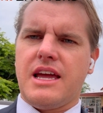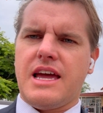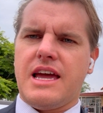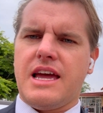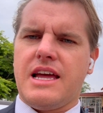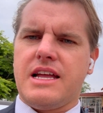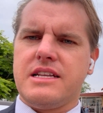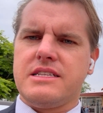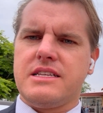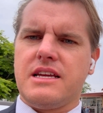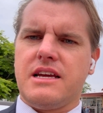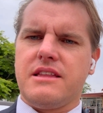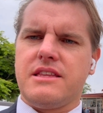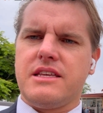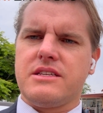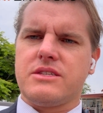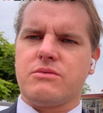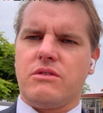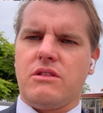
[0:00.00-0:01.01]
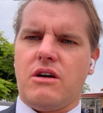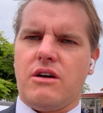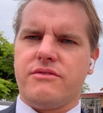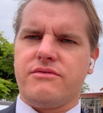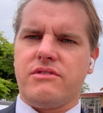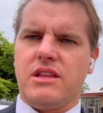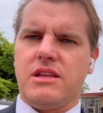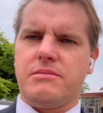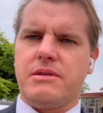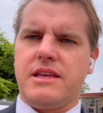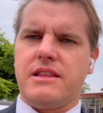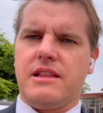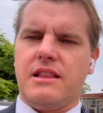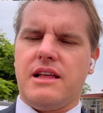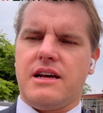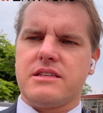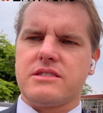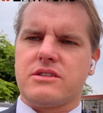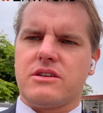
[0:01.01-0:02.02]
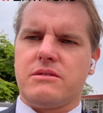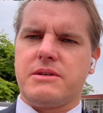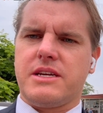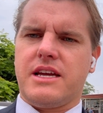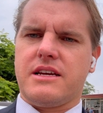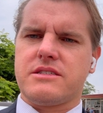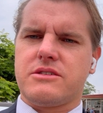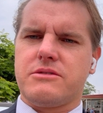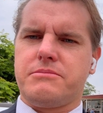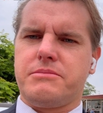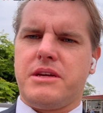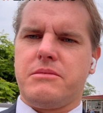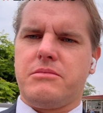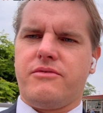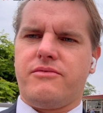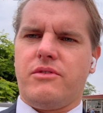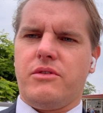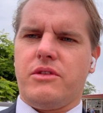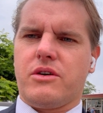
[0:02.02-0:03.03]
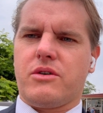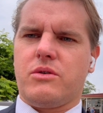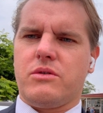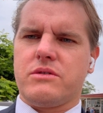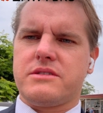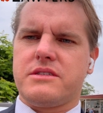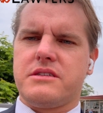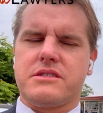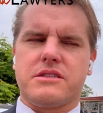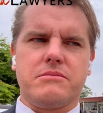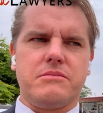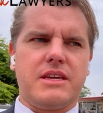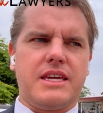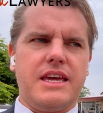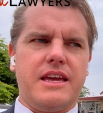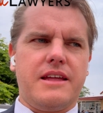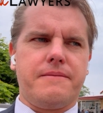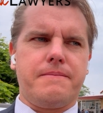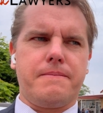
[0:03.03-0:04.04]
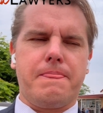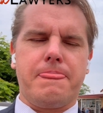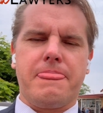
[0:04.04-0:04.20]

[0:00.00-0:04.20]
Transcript: and this will hopefully be the last time he has to appear before the court system again.